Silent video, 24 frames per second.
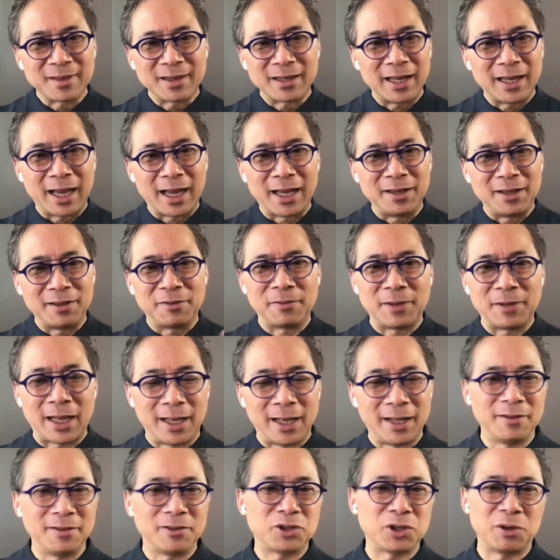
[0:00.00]

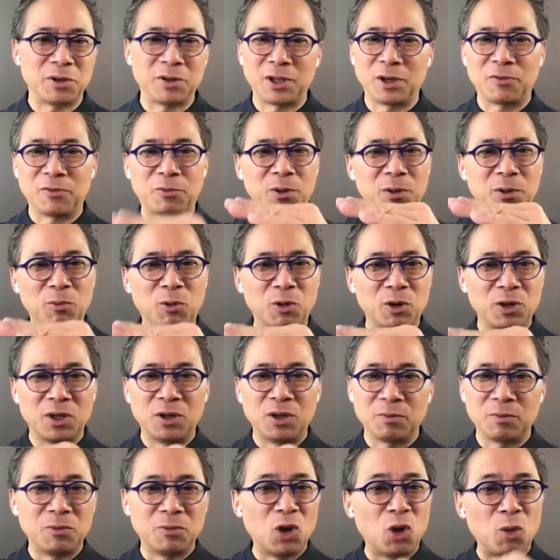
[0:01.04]
and so therefore
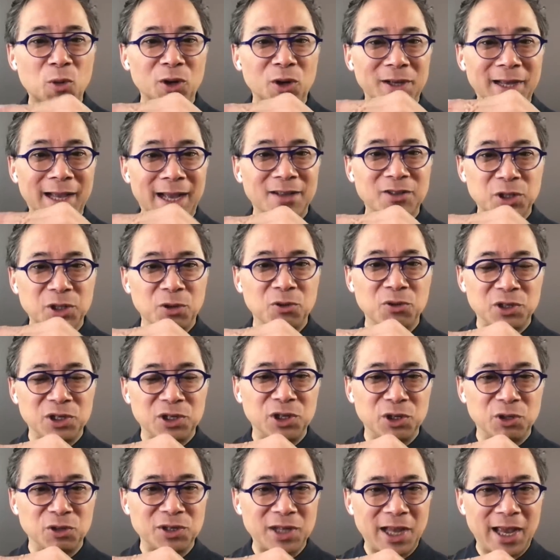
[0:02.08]
no more gas goes into
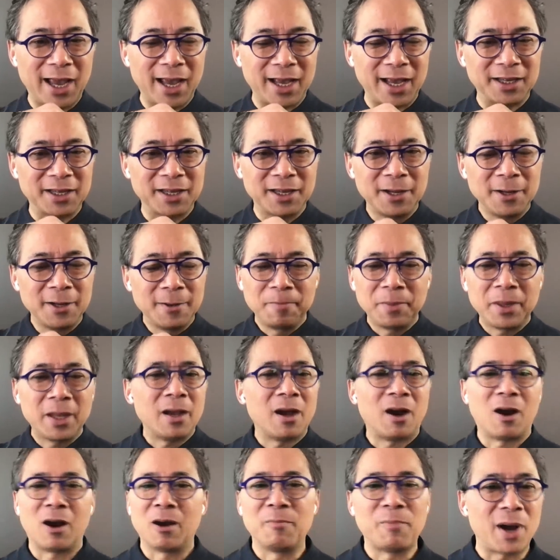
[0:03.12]
your tank,
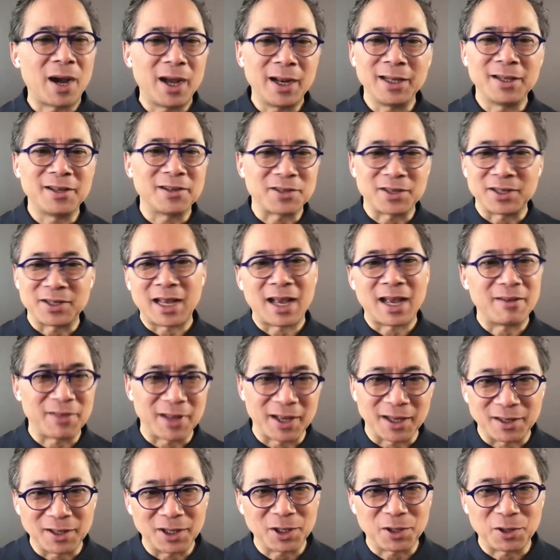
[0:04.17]
our body doesn't have
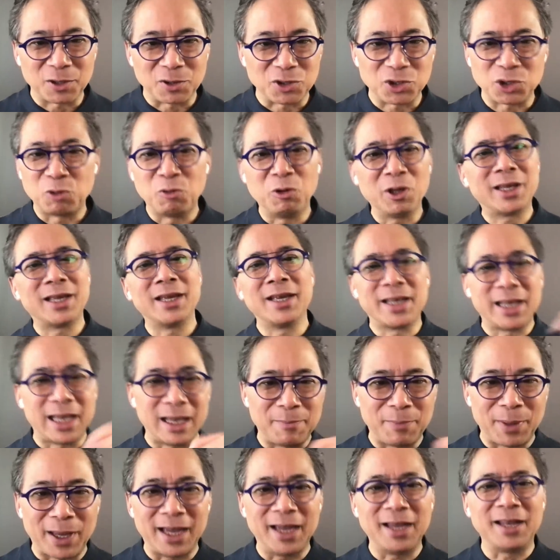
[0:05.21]
that clicker, so we can
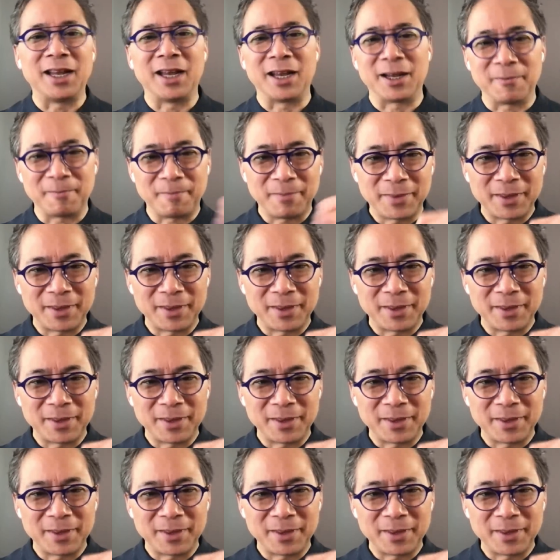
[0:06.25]
keep eating.